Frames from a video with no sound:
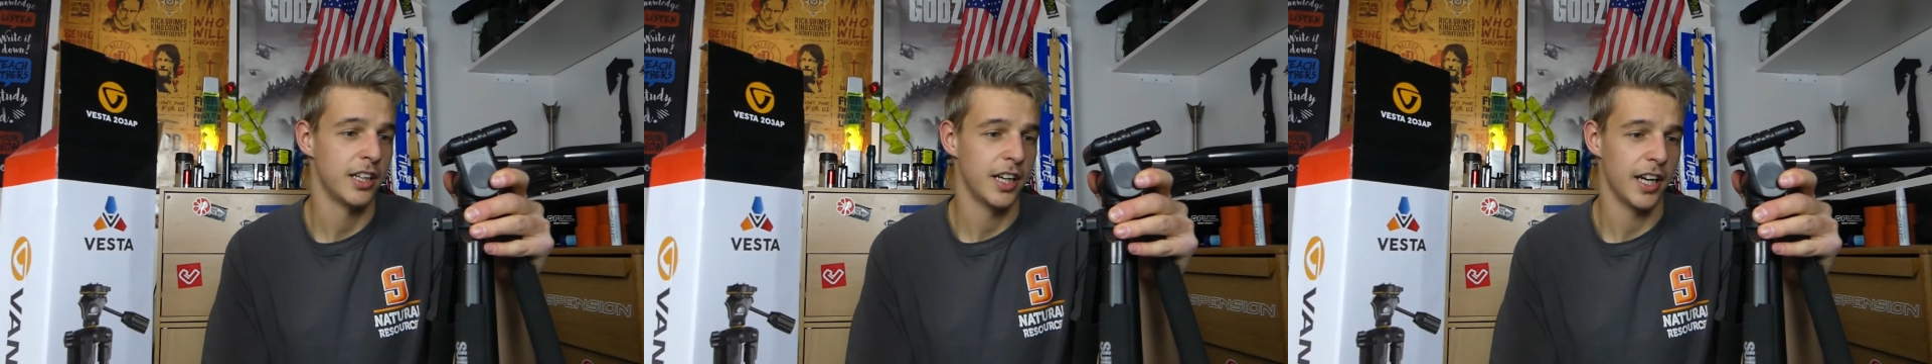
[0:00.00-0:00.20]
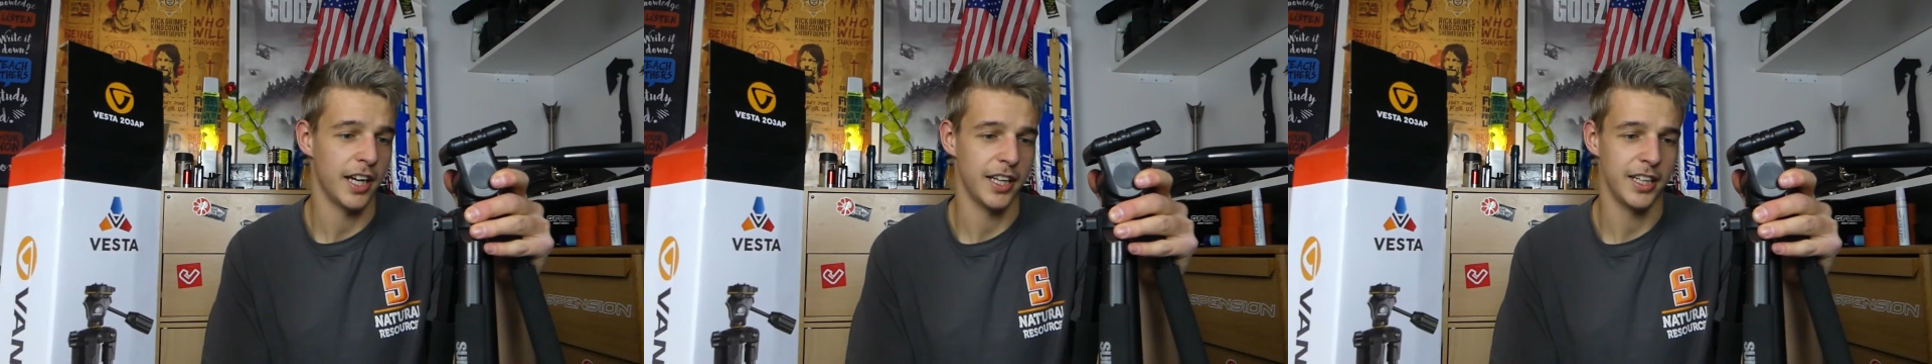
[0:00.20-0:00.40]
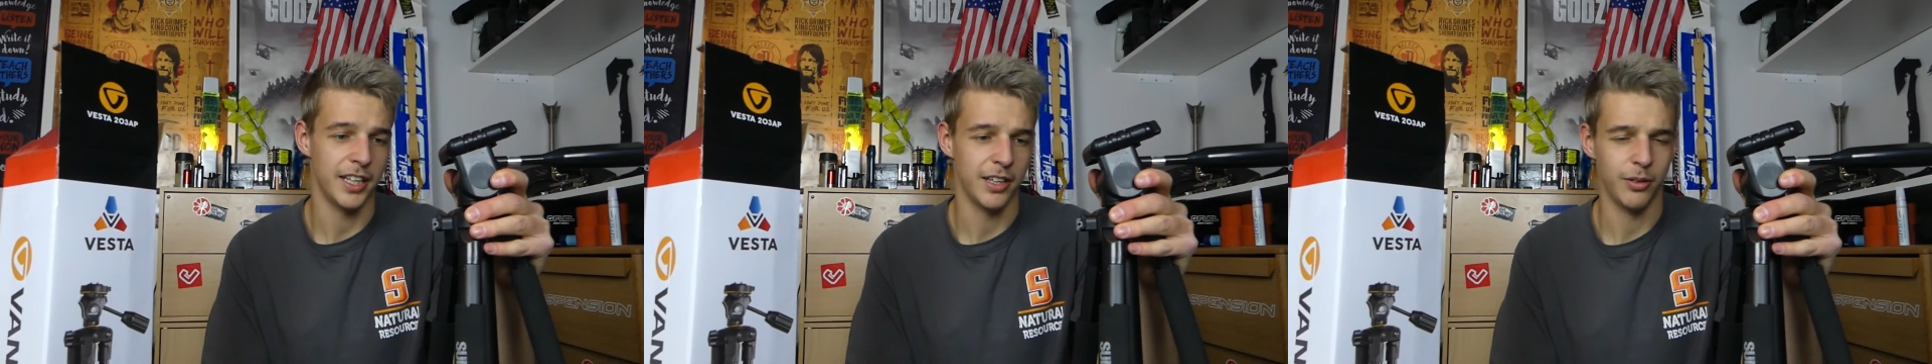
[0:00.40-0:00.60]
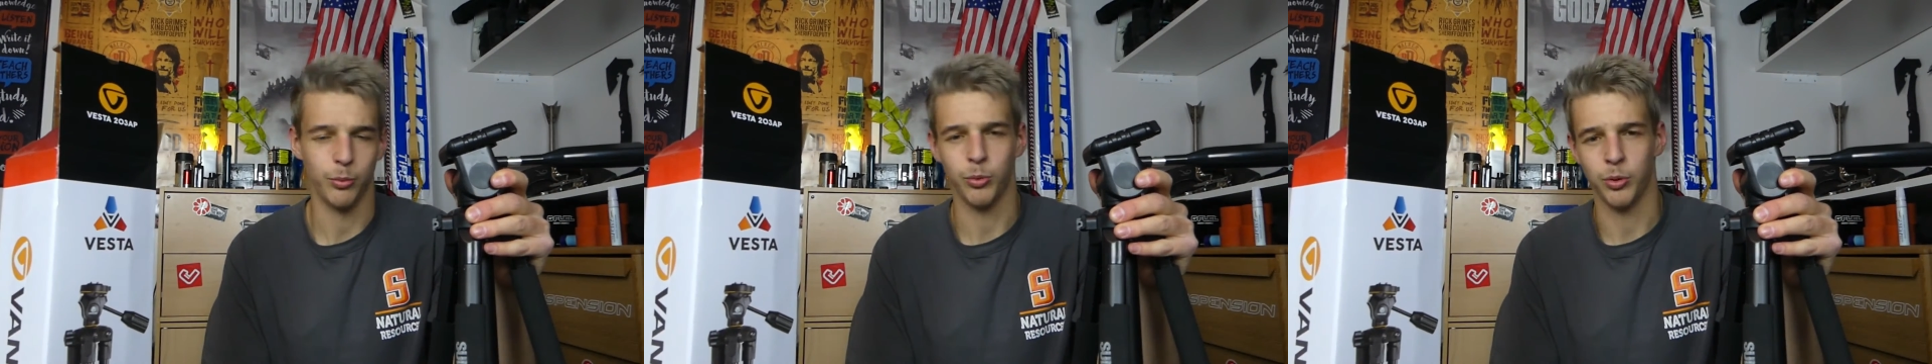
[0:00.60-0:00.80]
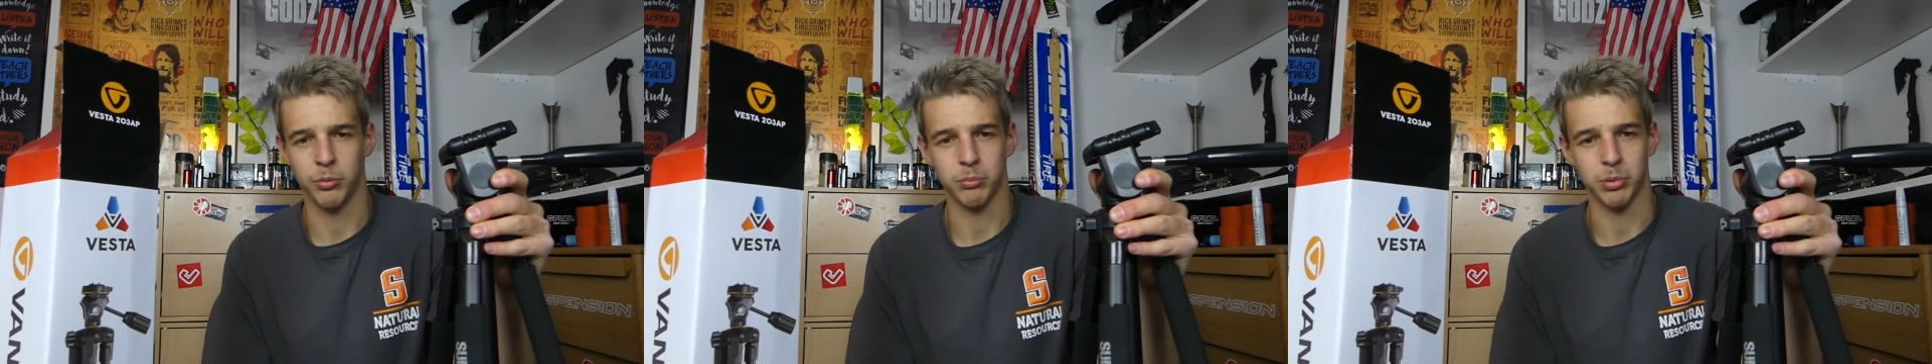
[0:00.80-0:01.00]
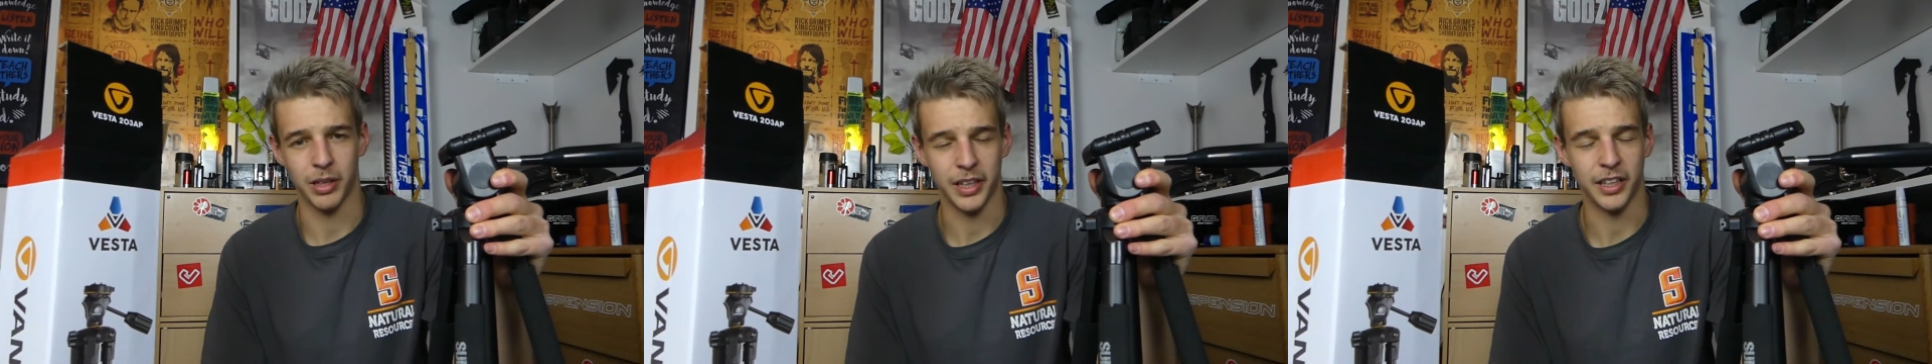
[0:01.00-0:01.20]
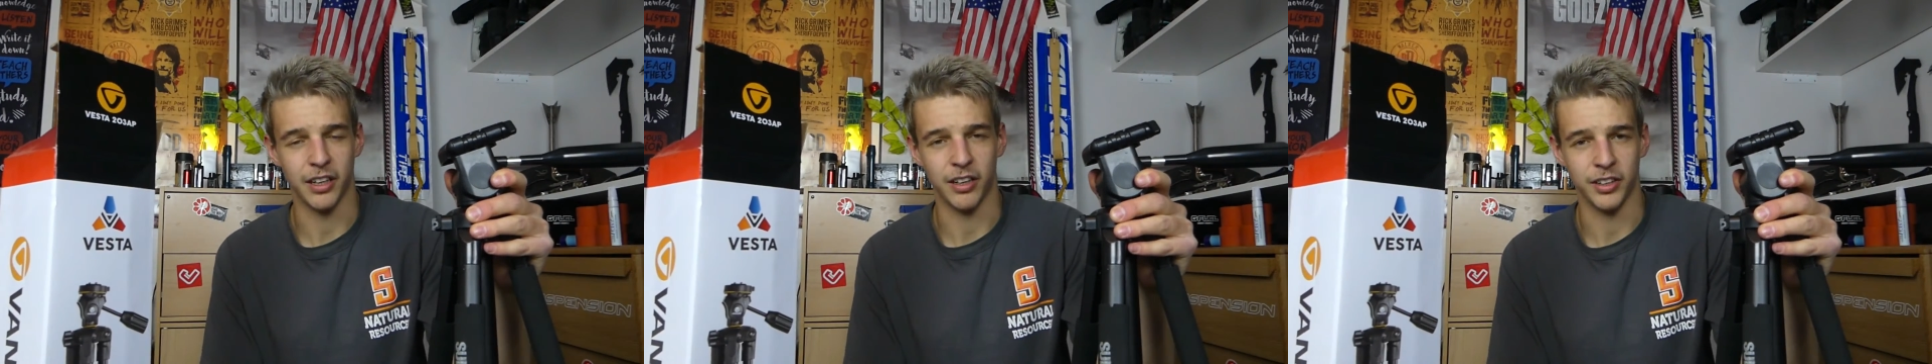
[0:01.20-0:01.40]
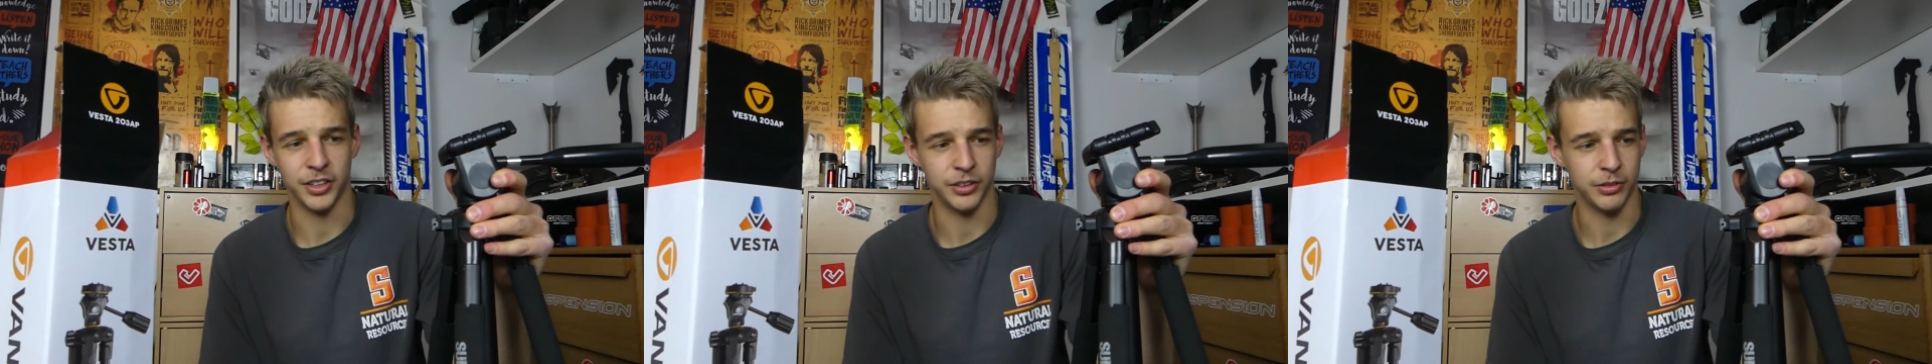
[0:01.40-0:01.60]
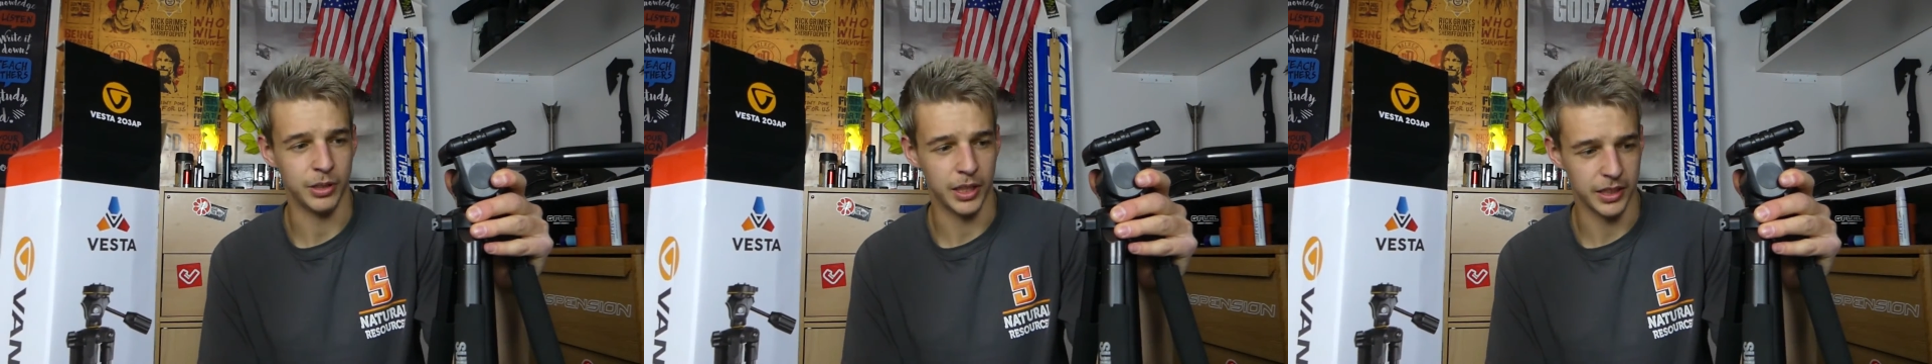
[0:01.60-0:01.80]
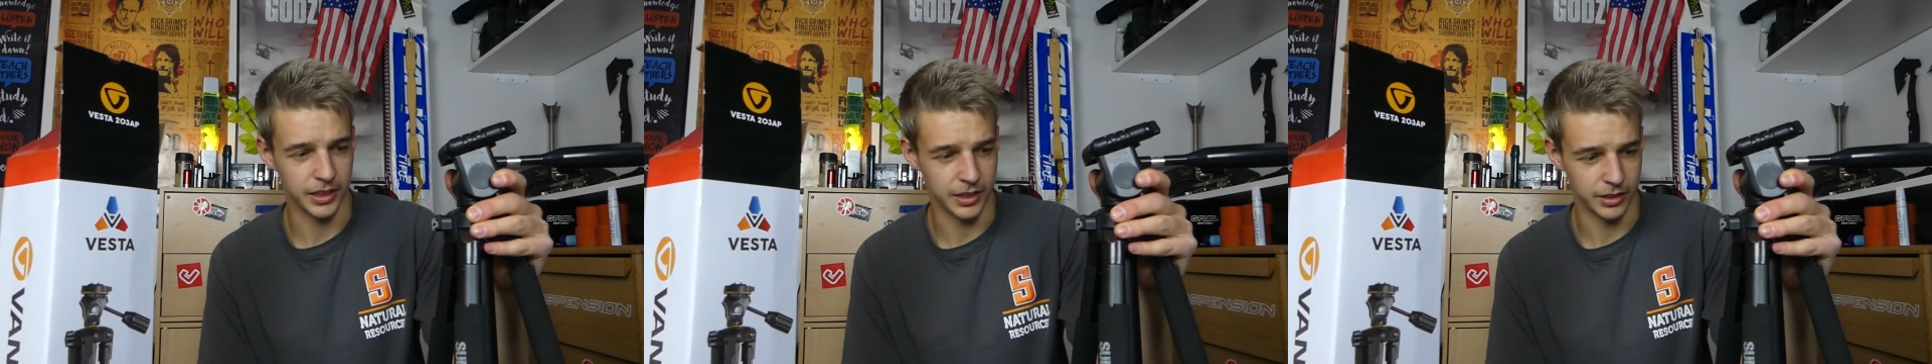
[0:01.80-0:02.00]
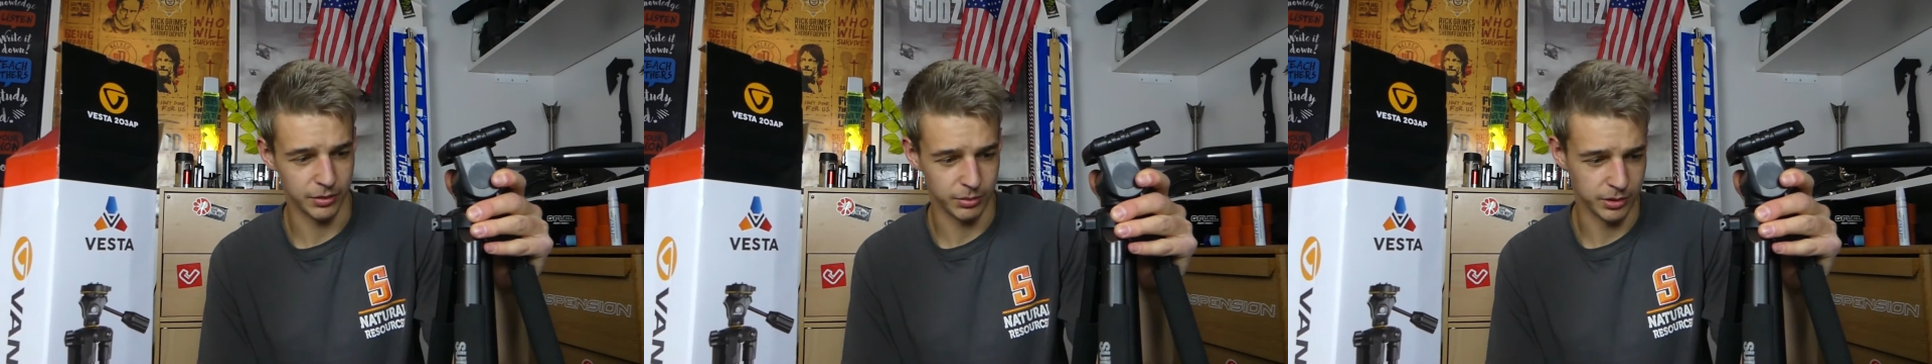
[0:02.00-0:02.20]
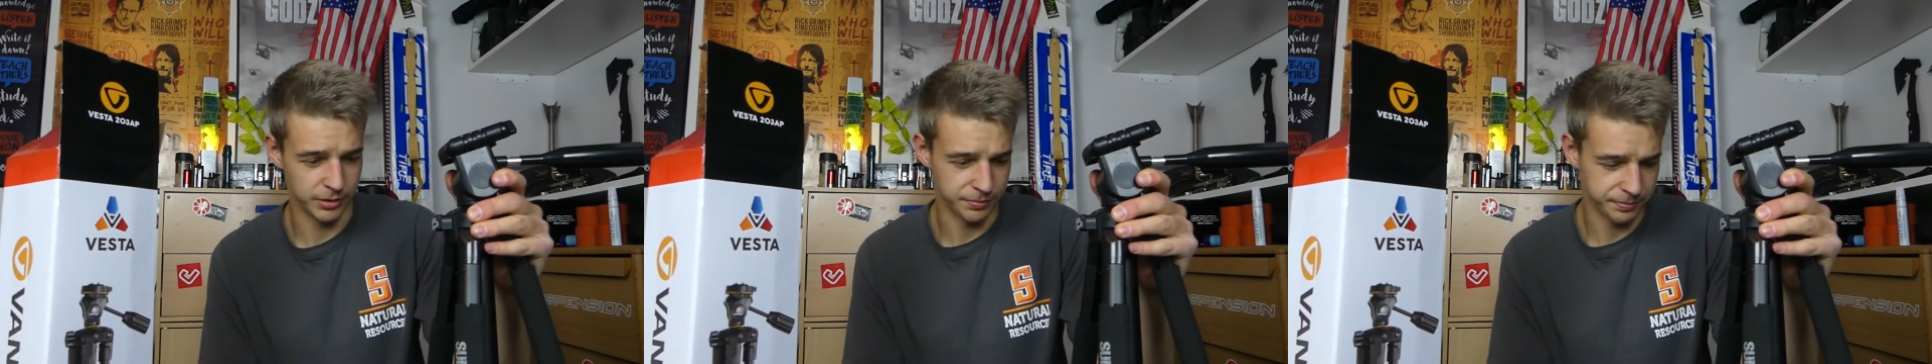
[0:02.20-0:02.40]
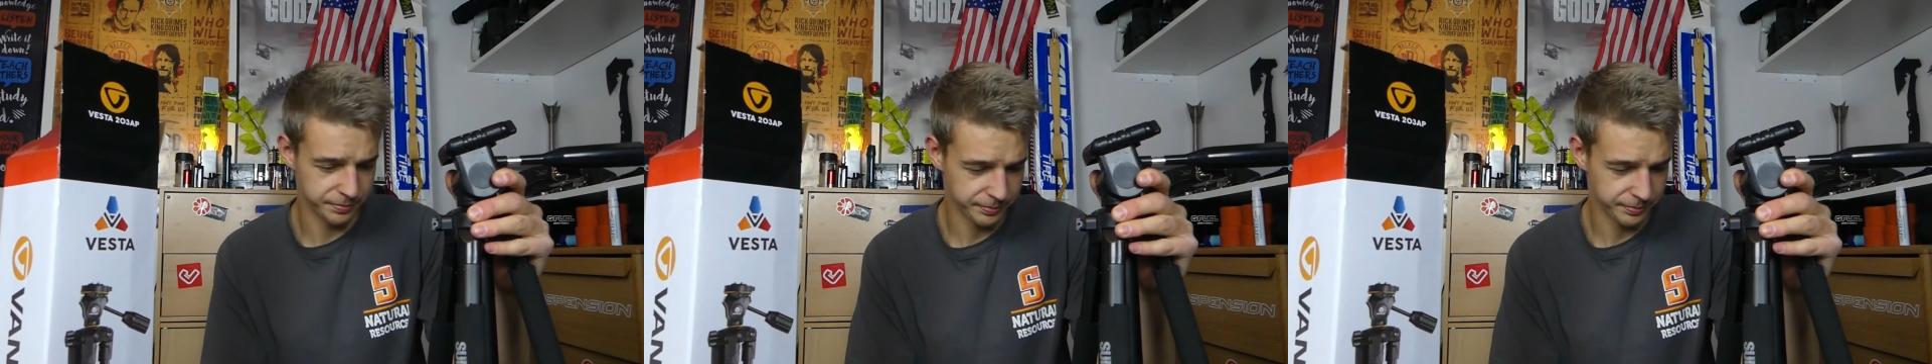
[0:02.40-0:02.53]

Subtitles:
and it won't break on you like this one.